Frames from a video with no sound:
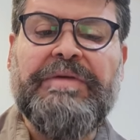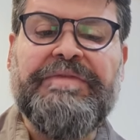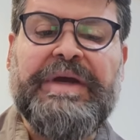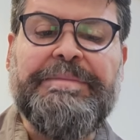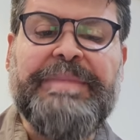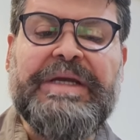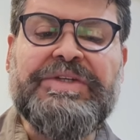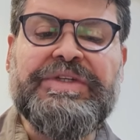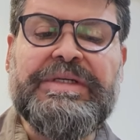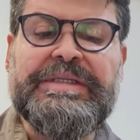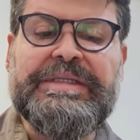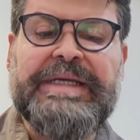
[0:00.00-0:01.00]
5
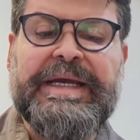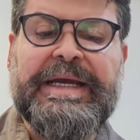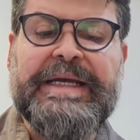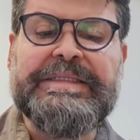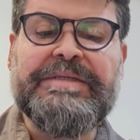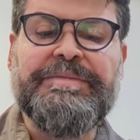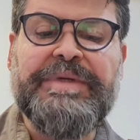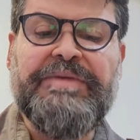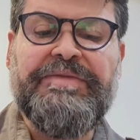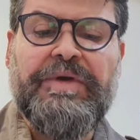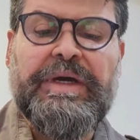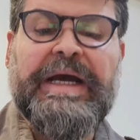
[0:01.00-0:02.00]
patients have
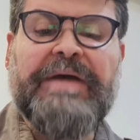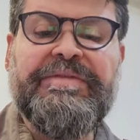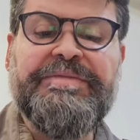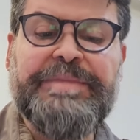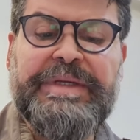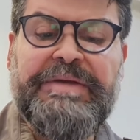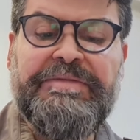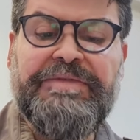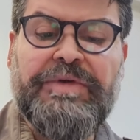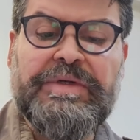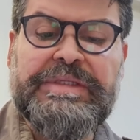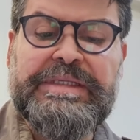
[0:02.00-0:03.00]

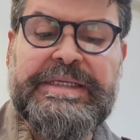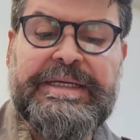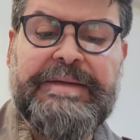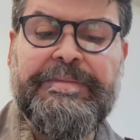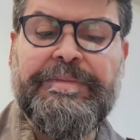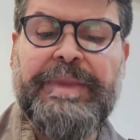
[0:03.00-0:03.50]
previously